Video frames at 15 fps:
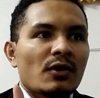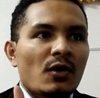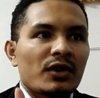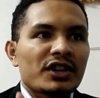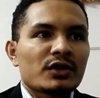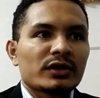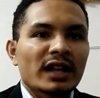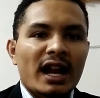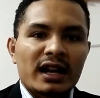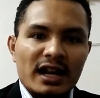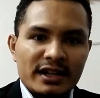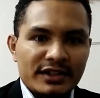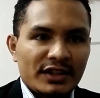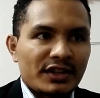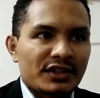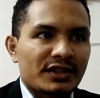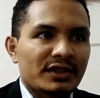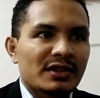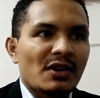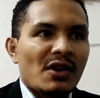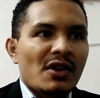horizontal analysis.